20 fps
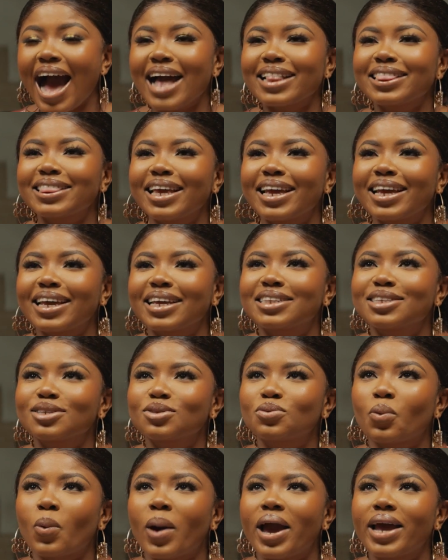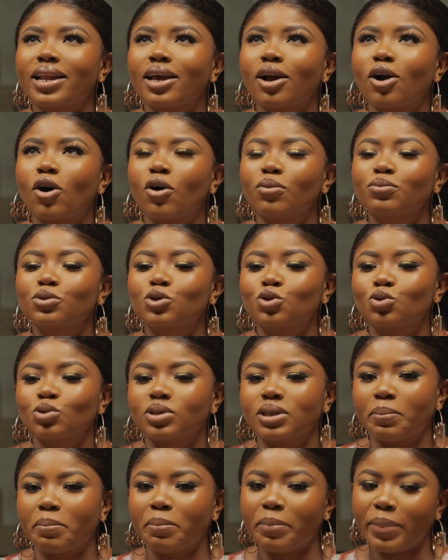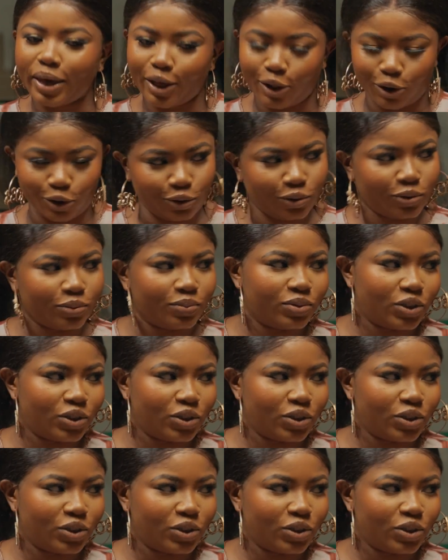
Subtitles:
I think it is when it comes to the male